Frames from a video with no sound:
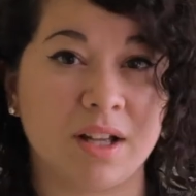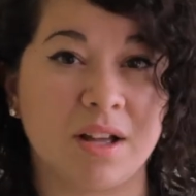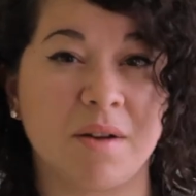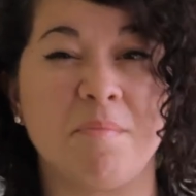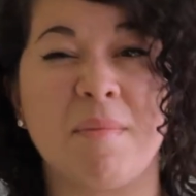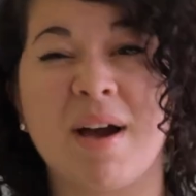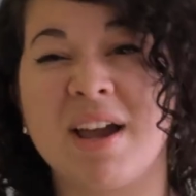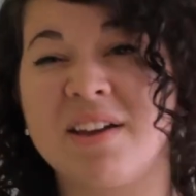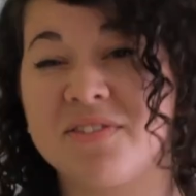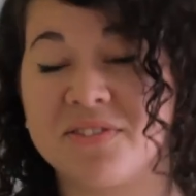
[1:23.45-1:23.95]

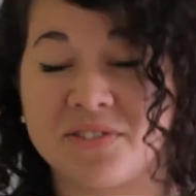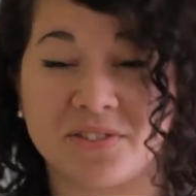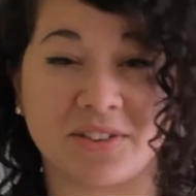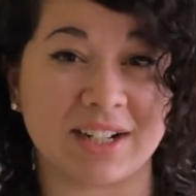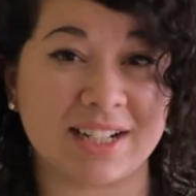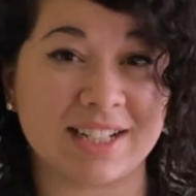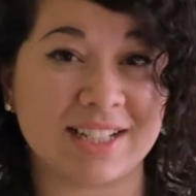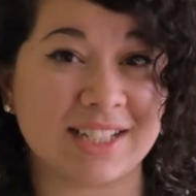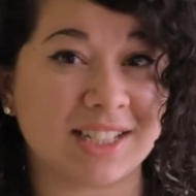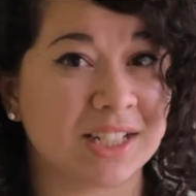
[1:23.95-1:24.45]
My
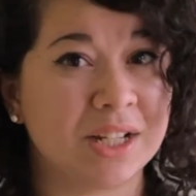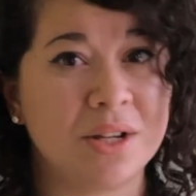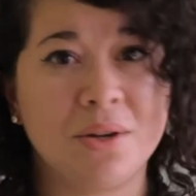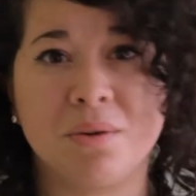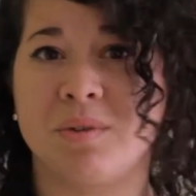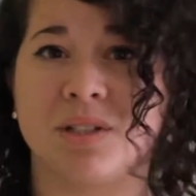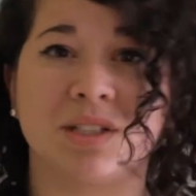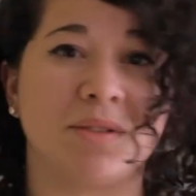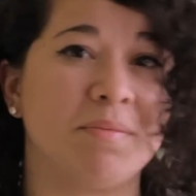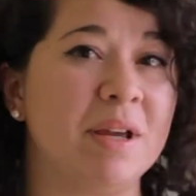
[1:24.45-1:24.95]
frizz
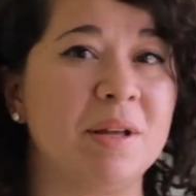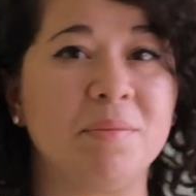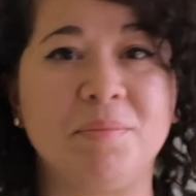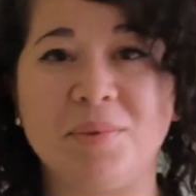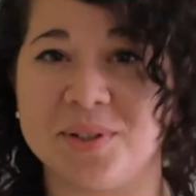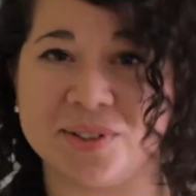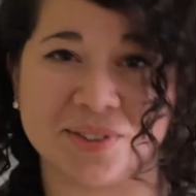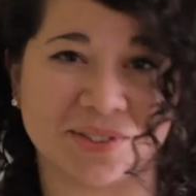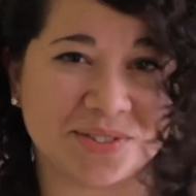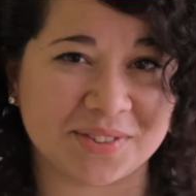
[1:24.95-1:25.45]
was made
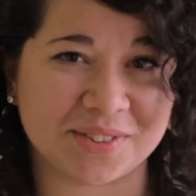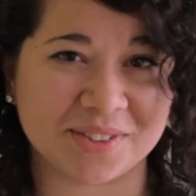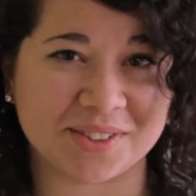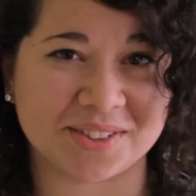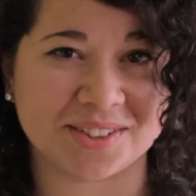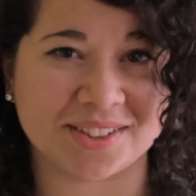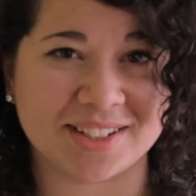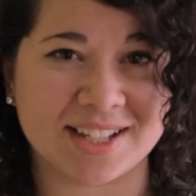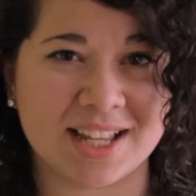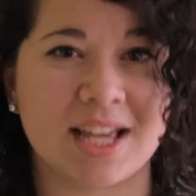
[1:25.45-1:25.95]

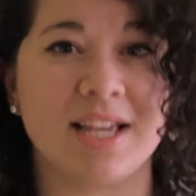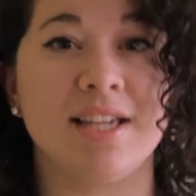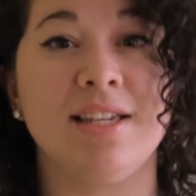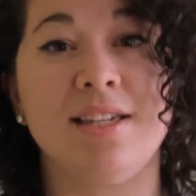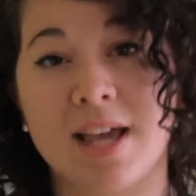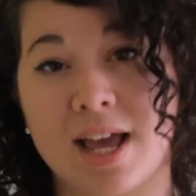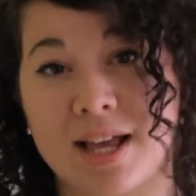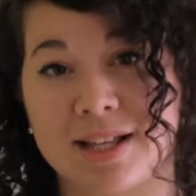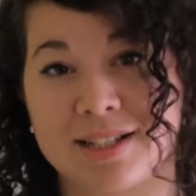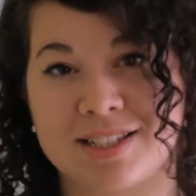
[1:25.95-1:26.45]
beautiful.
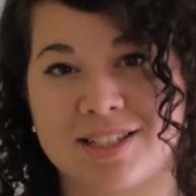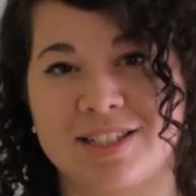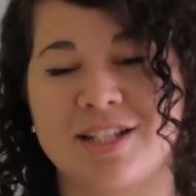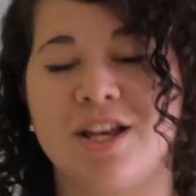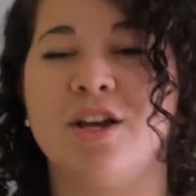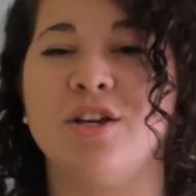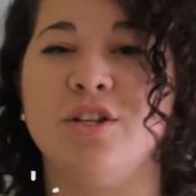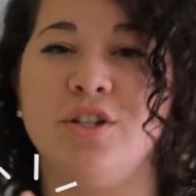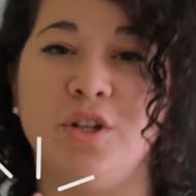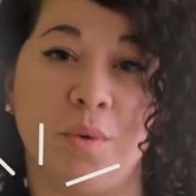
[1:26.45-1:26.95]
Yes,
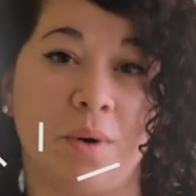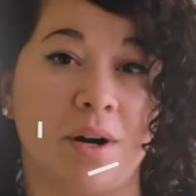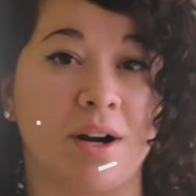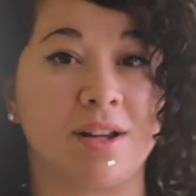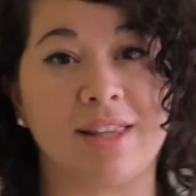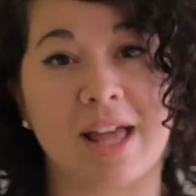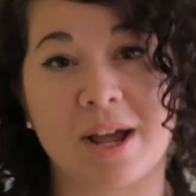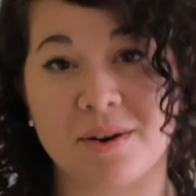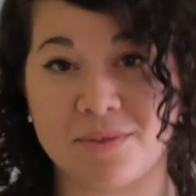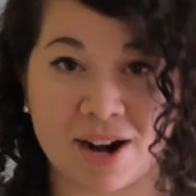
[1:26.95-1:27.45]
you heard
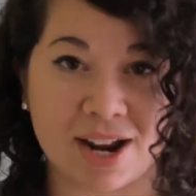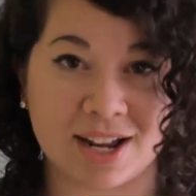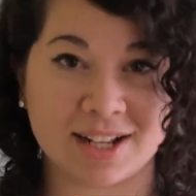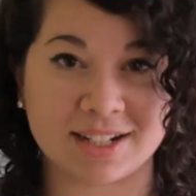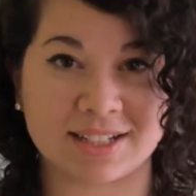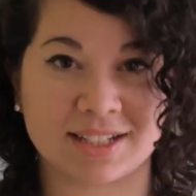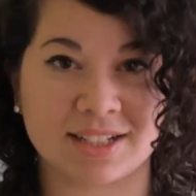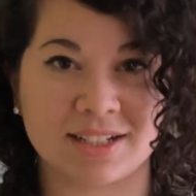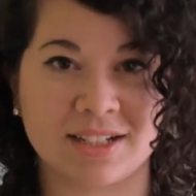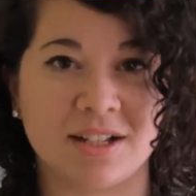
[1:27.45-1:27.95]
that right.
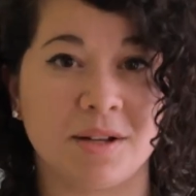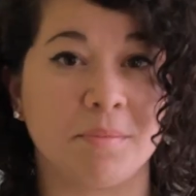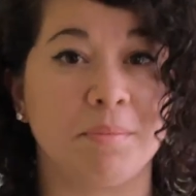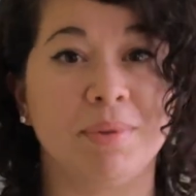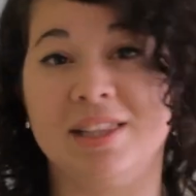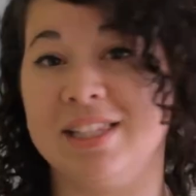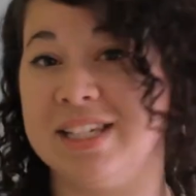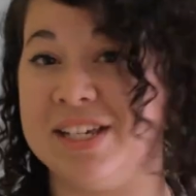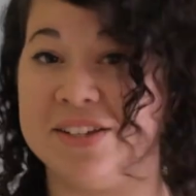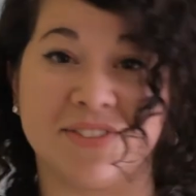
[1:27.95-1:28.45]

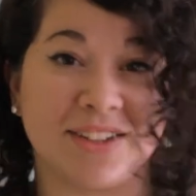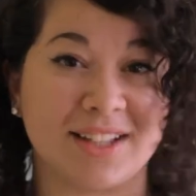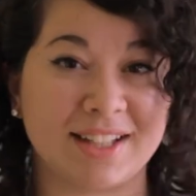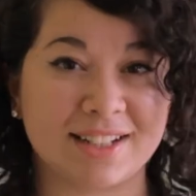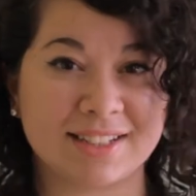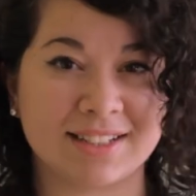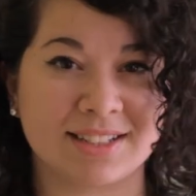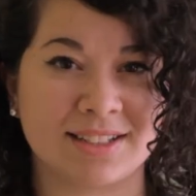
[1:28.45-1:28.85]
Believe it.